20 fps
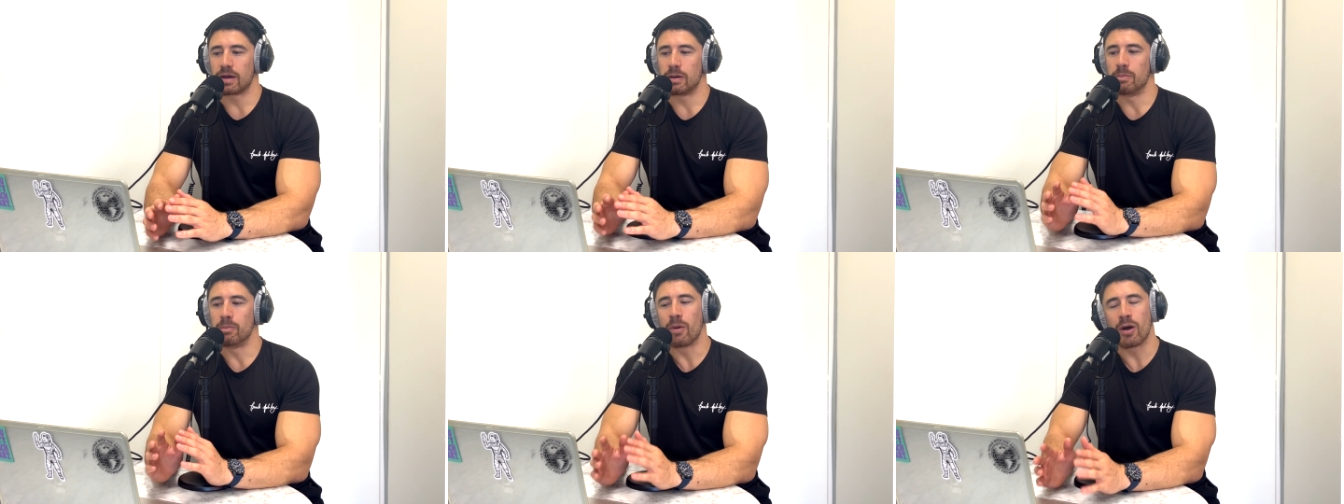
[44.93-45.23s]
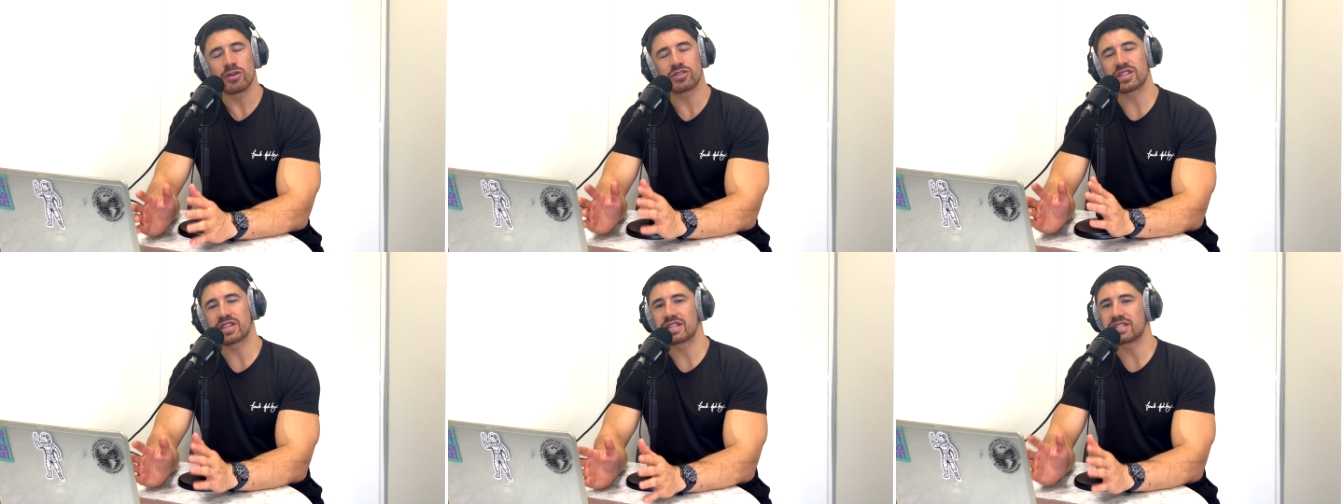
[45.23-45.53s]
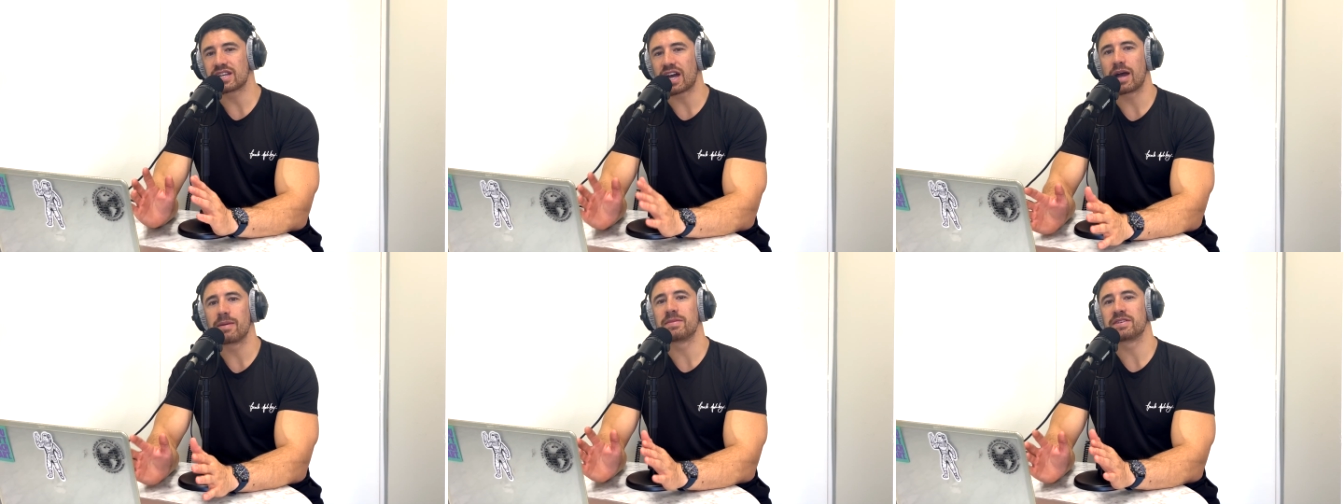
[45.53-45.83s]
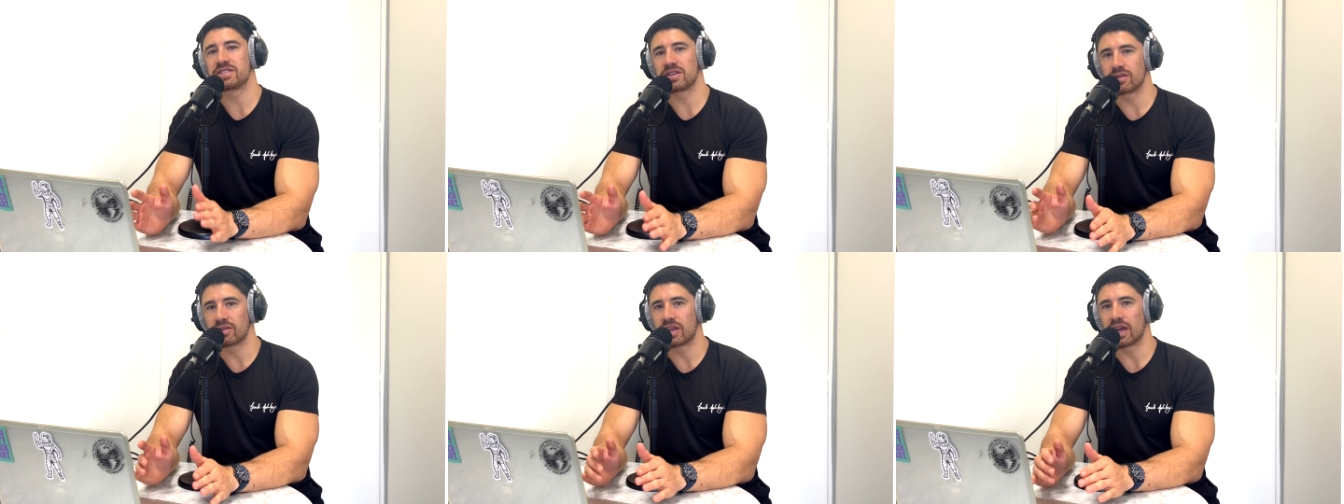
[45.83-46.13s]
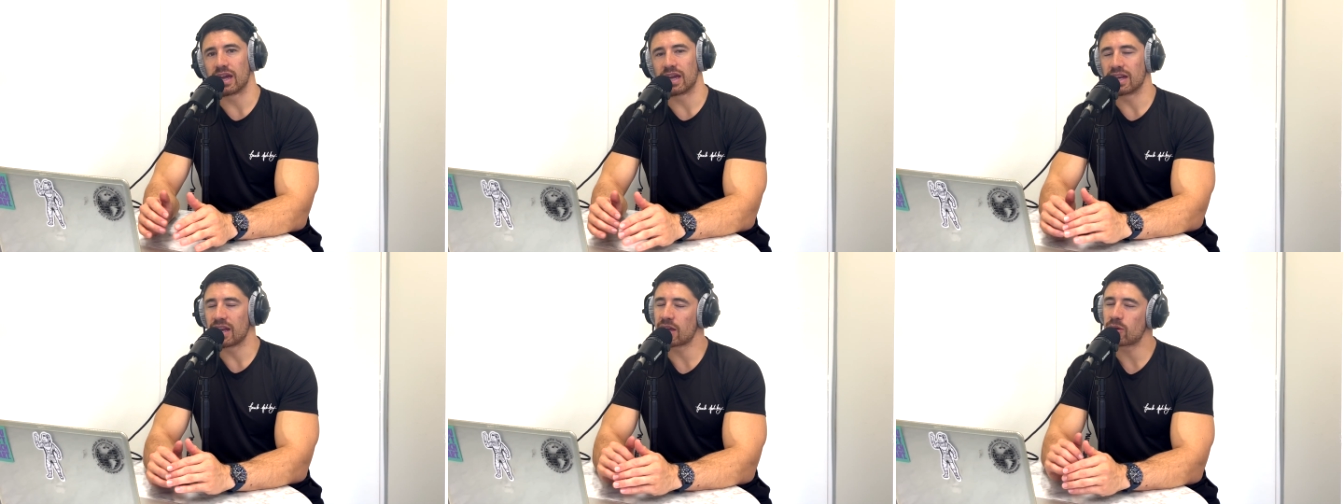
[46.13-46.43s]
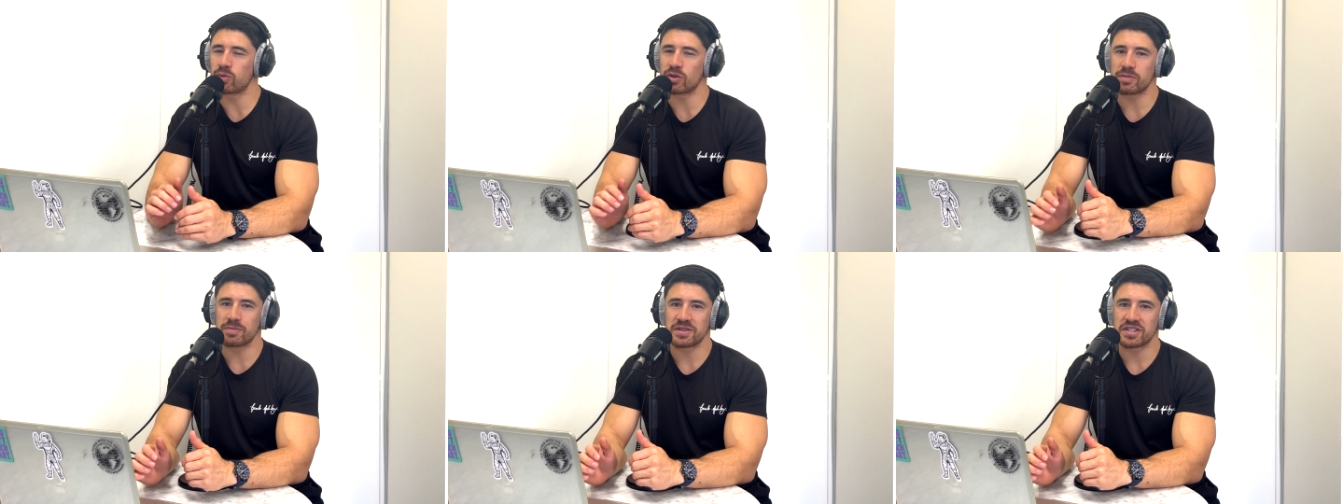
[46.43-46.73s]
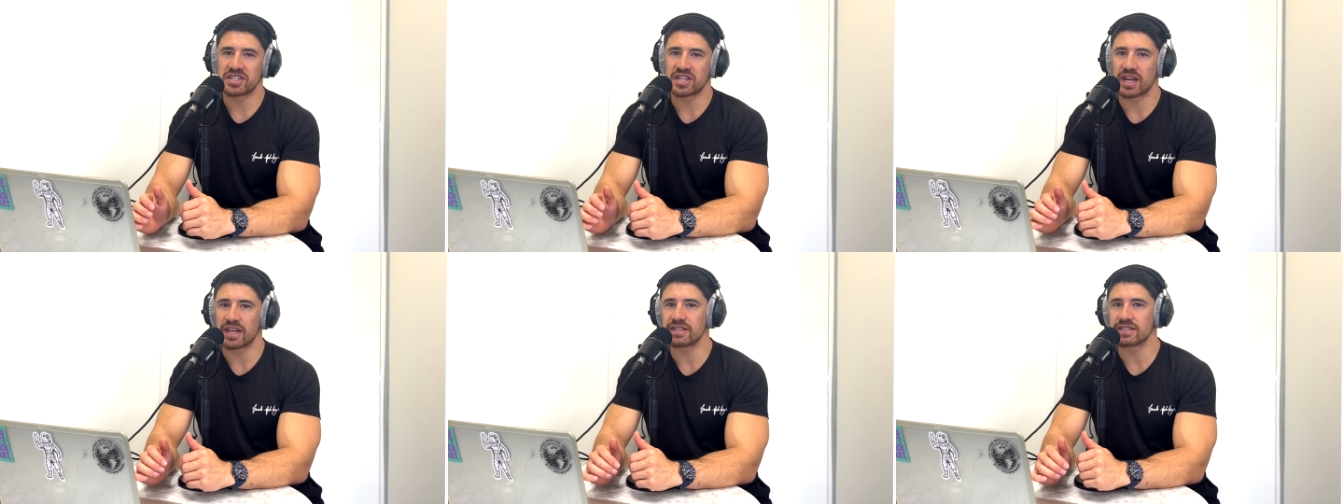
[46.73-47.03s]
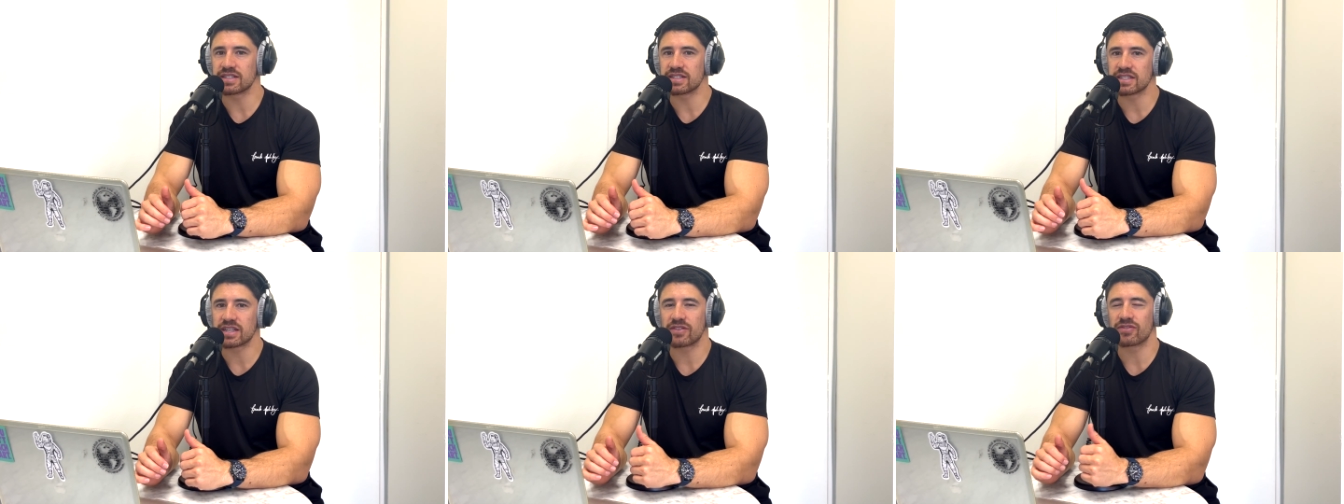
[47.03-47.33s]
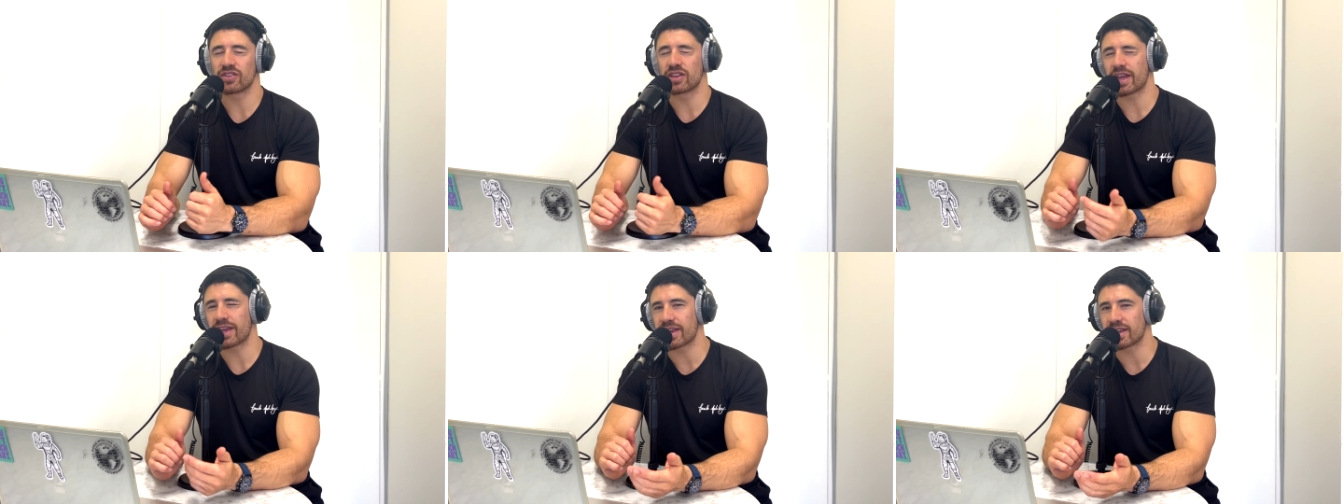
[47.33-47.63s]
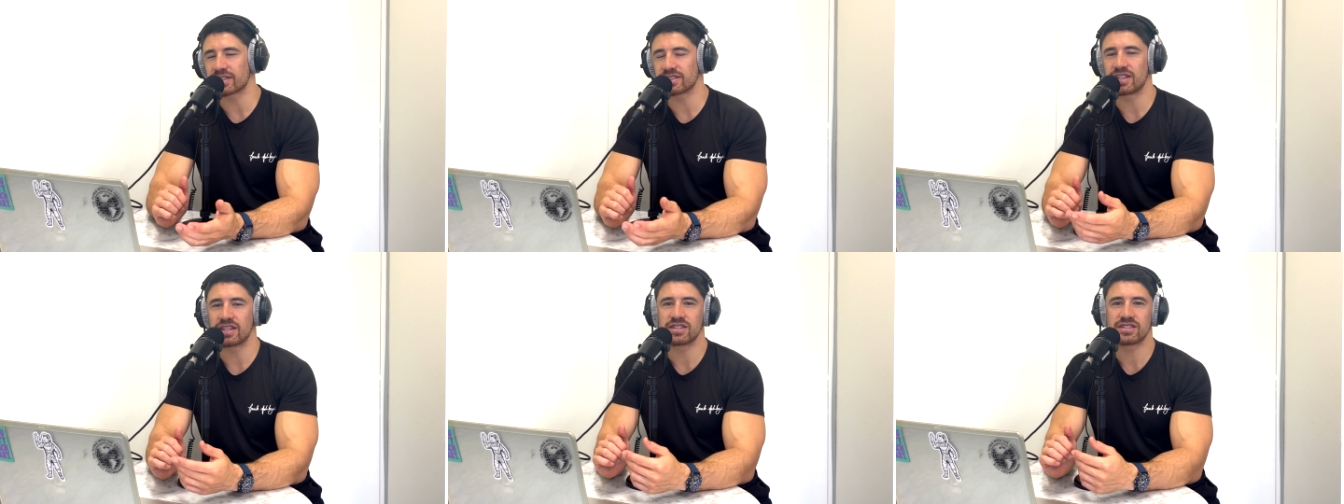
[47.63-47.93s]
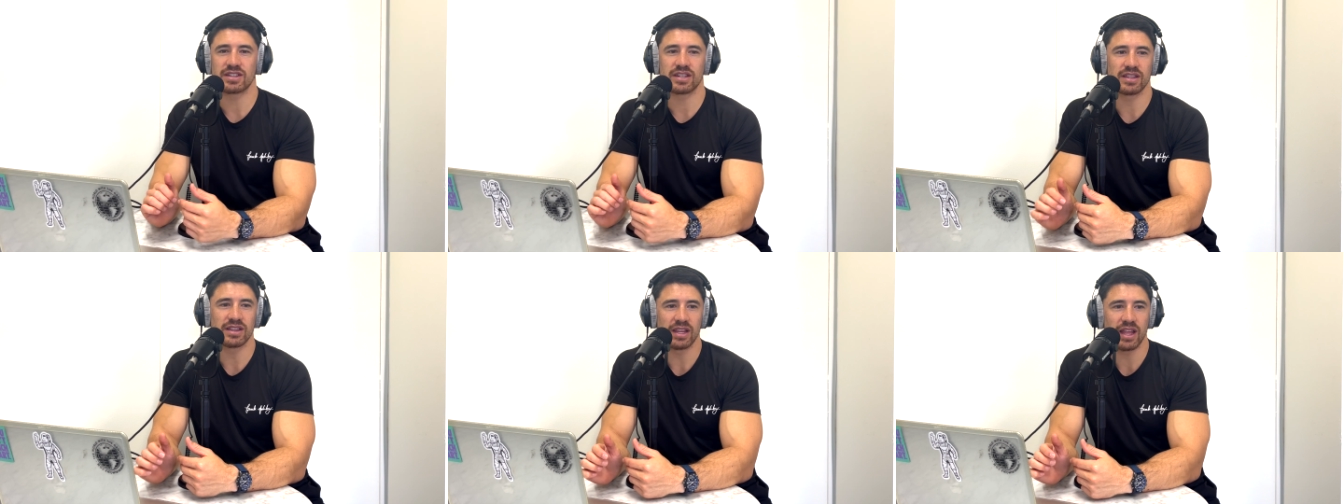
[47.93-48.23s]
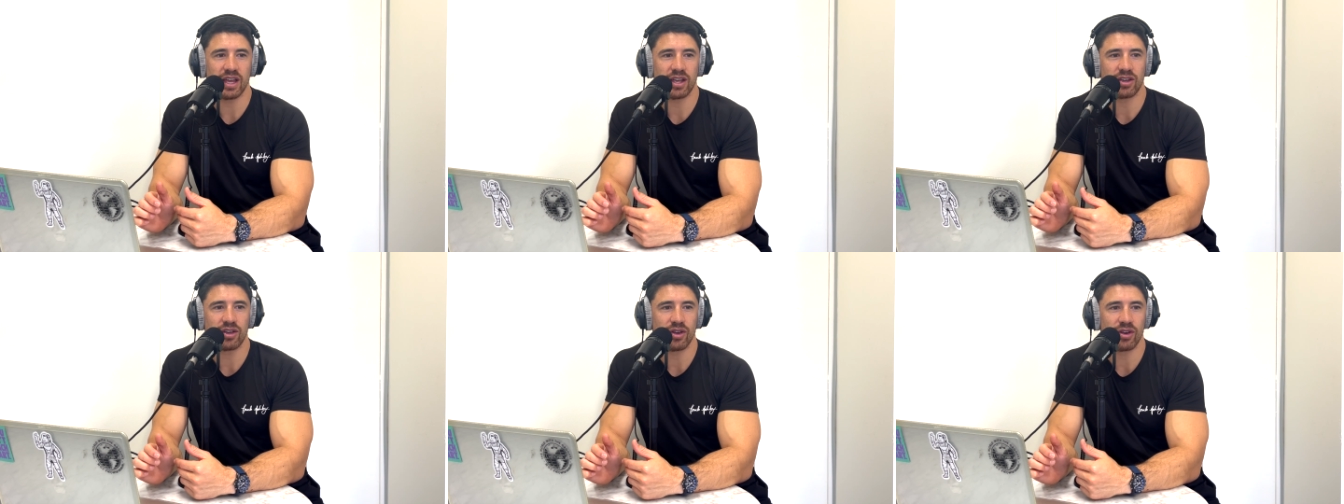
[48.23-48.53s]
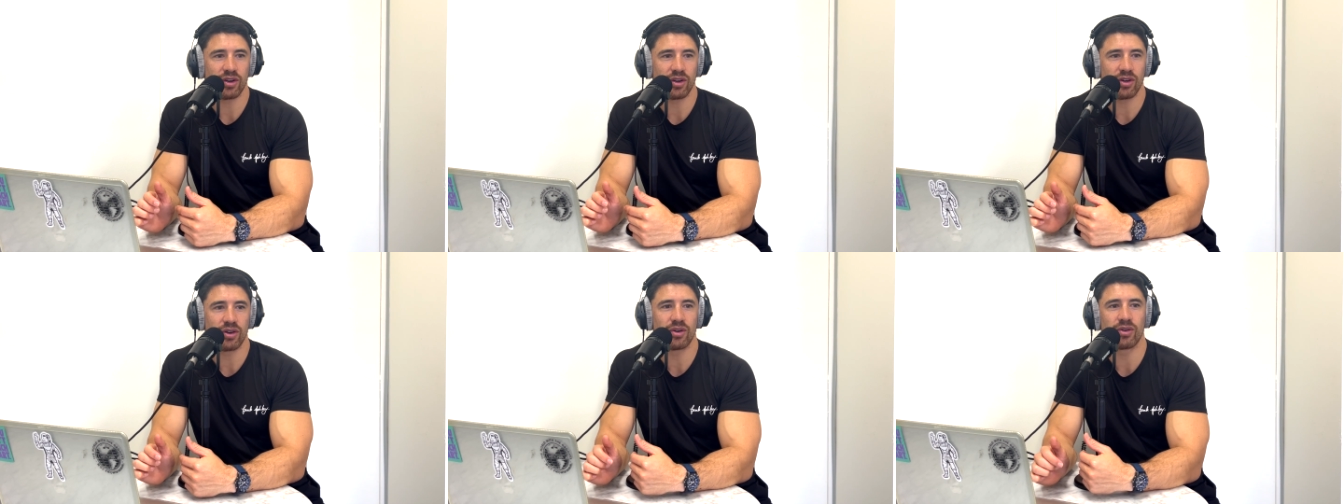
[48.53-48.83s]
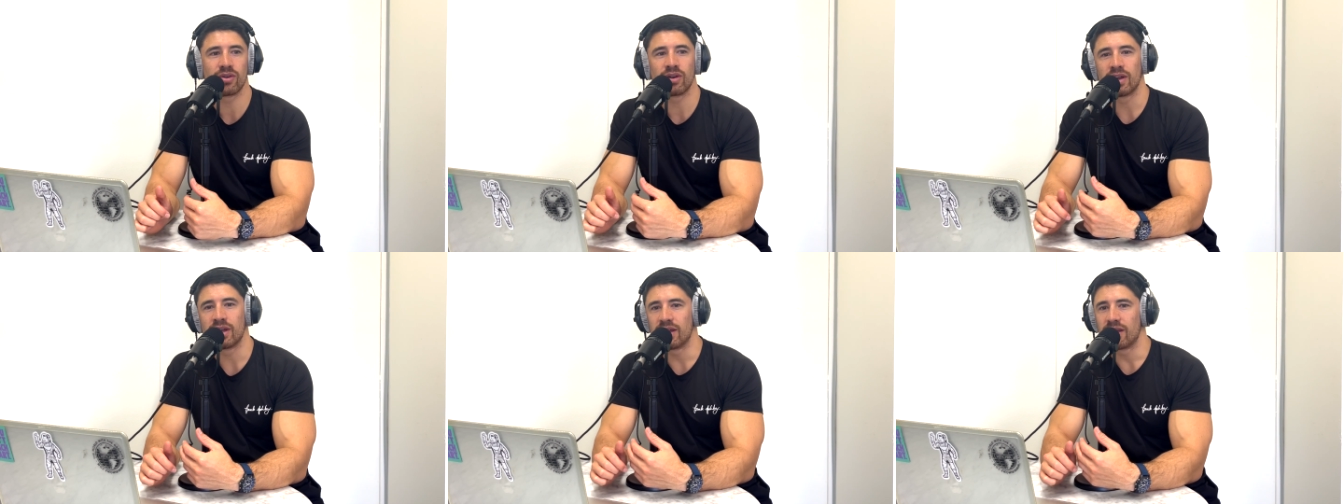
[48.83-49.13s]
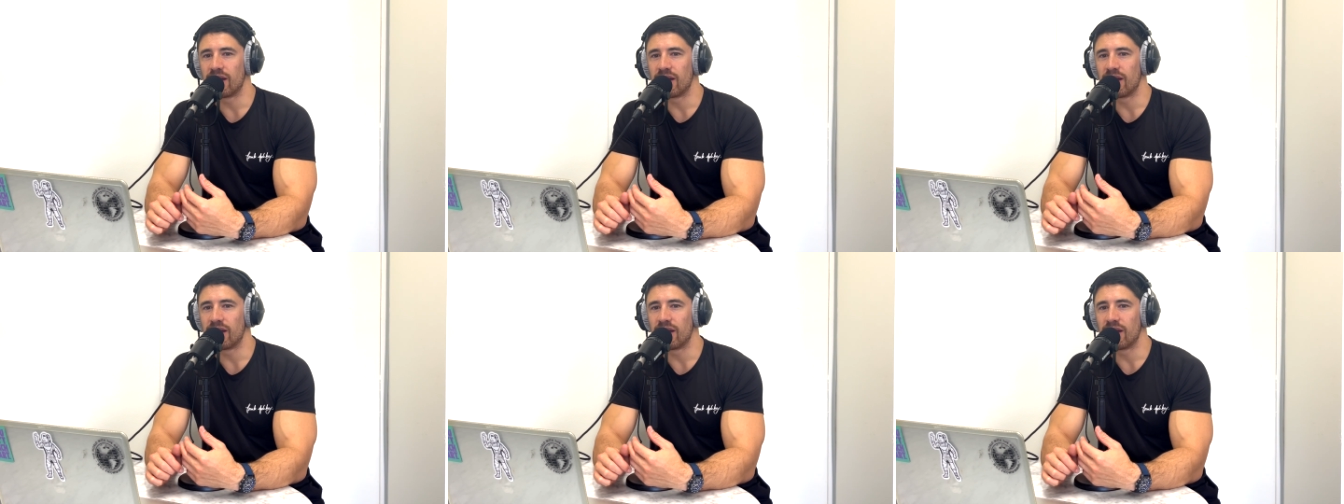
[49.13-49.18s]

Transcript: Most of the time, it's okay. Like with machines and stuff, leg extension, leg curl,